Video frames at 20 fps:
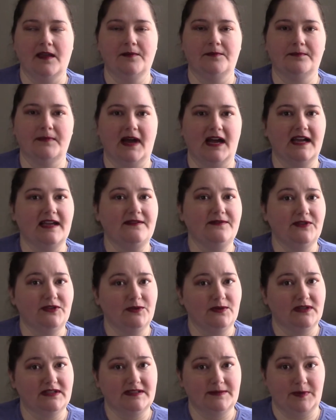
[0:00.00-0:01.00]
My view
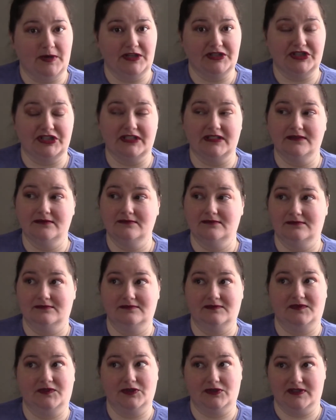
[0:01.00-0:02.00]
on depression,
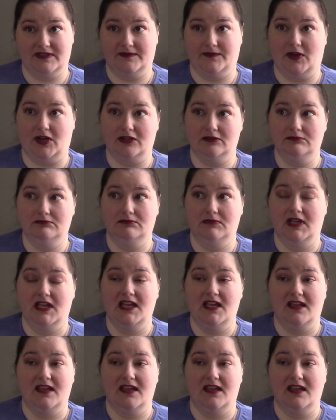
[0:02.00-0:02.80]
first of all,